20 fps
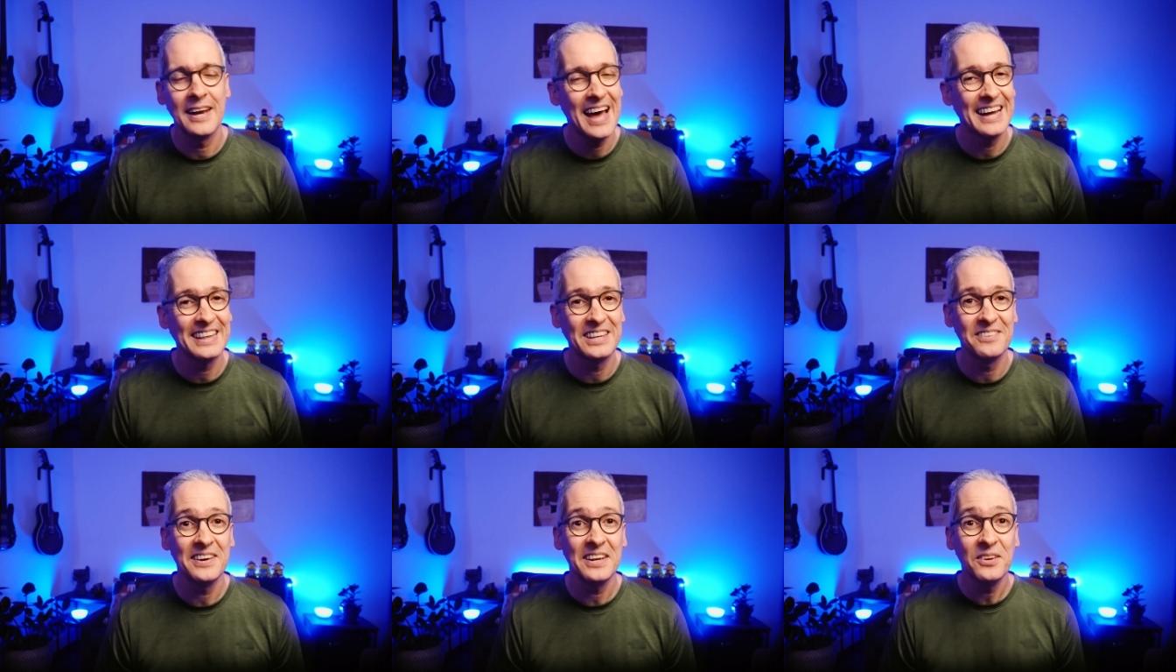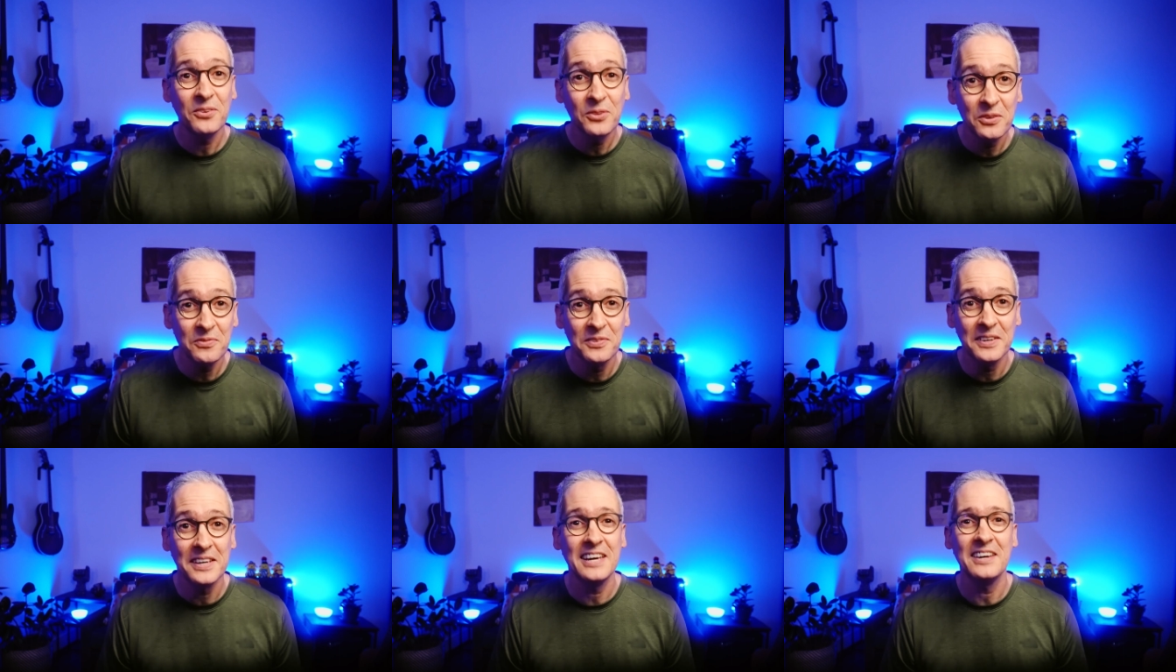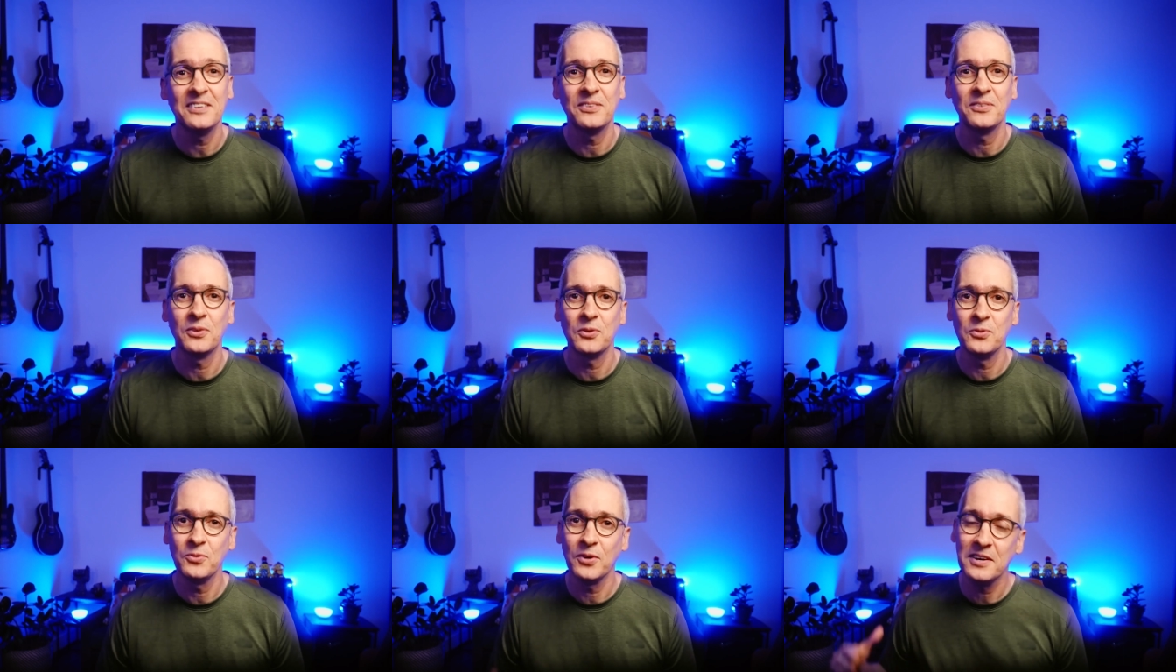and activate
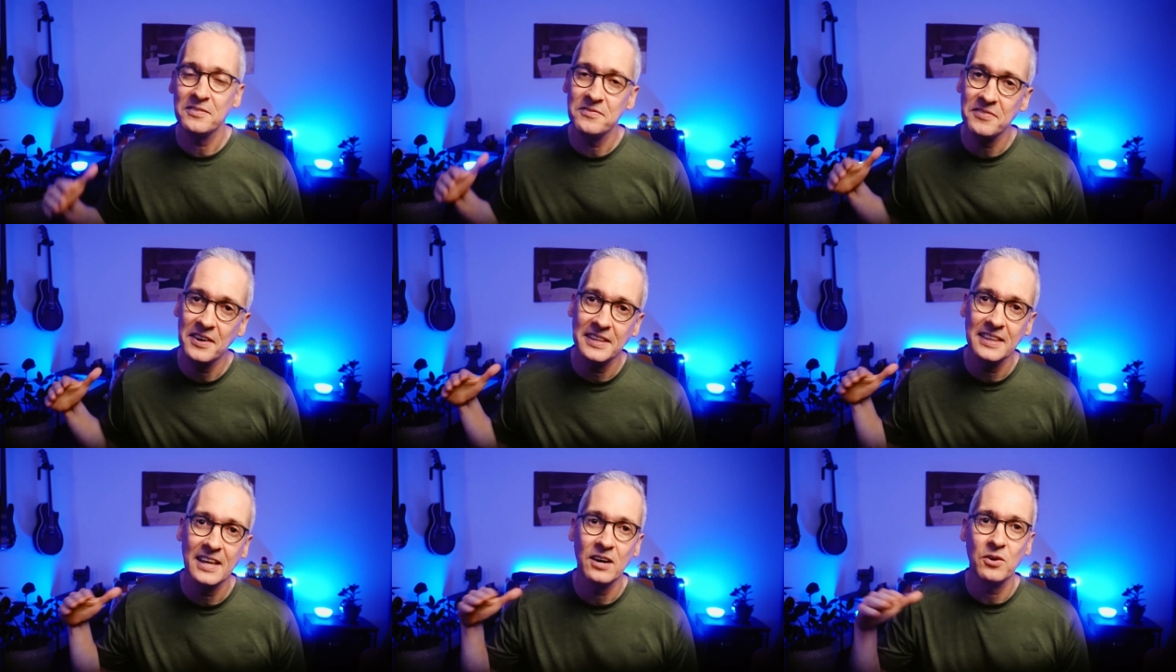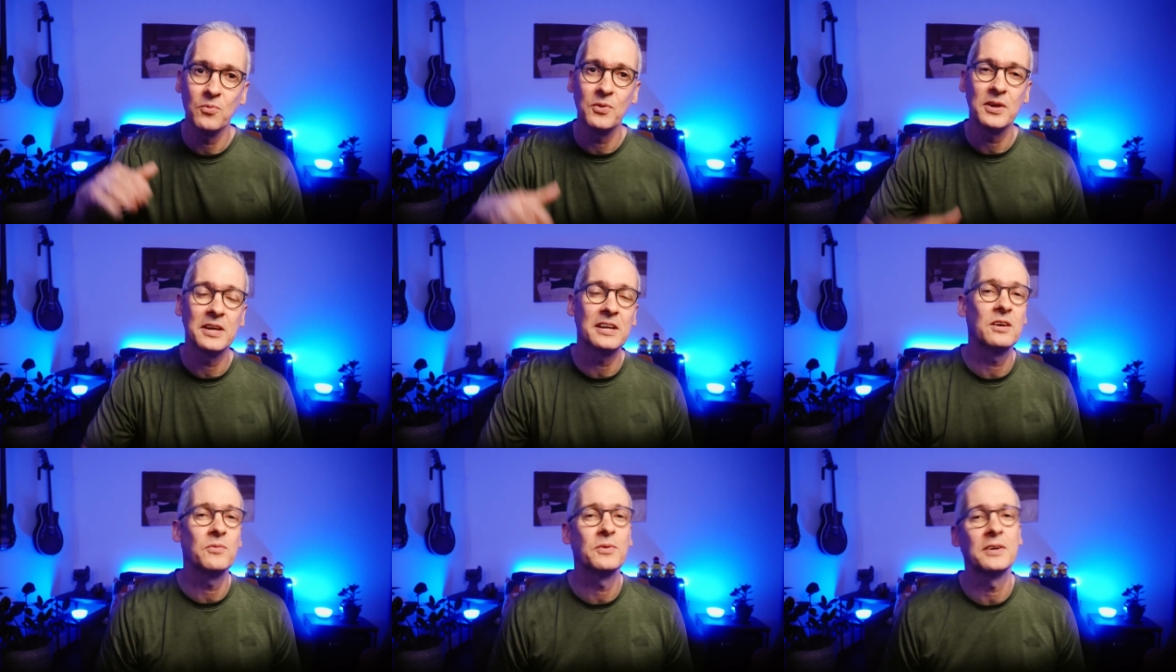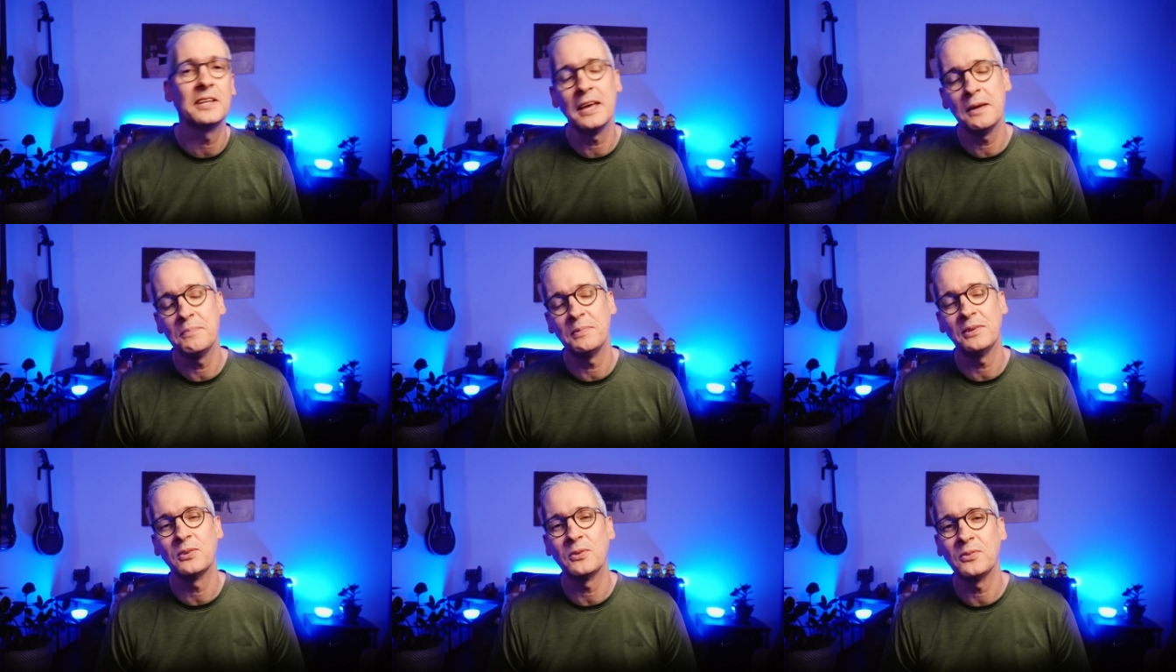notifications so you can find out quickly when
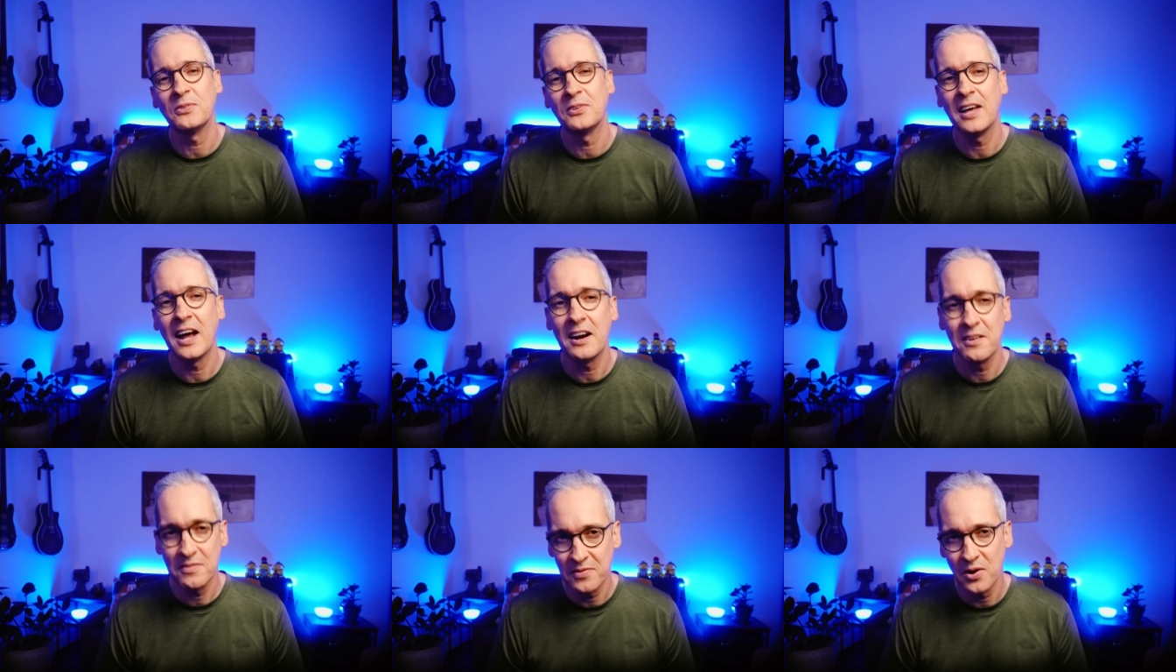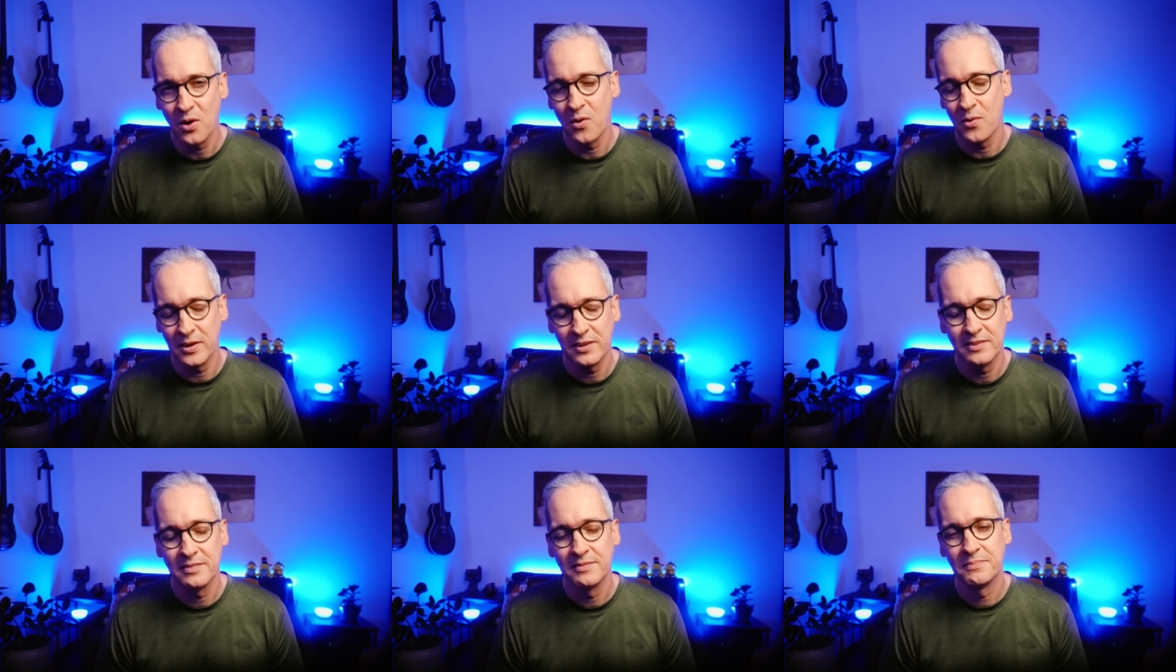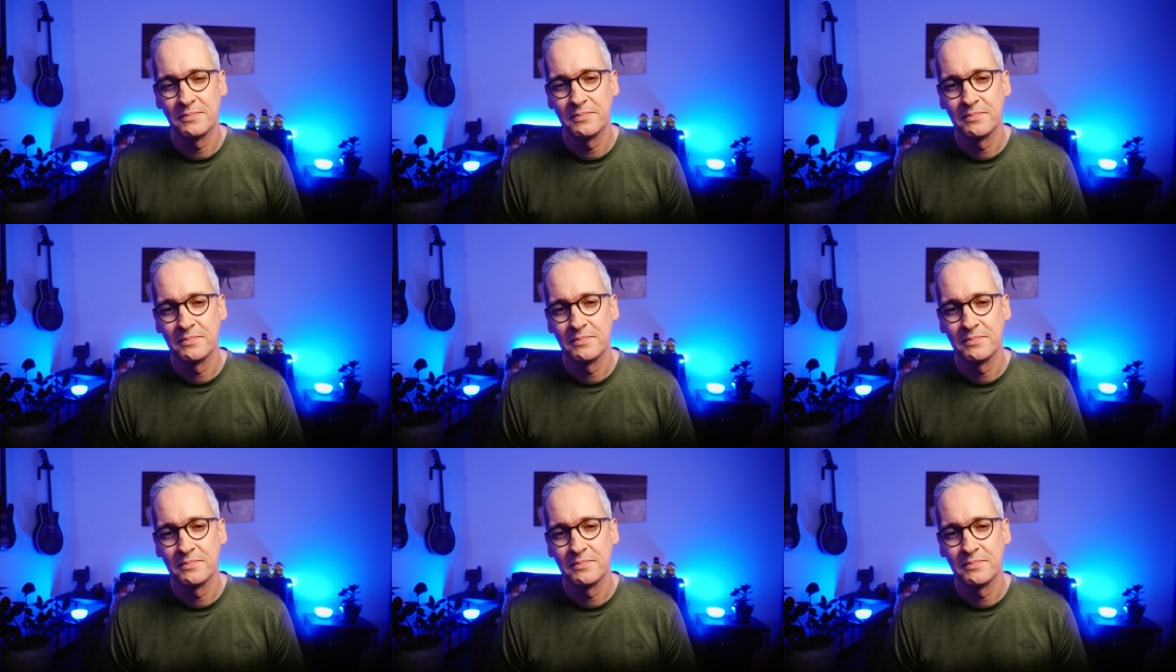episodes start flowing.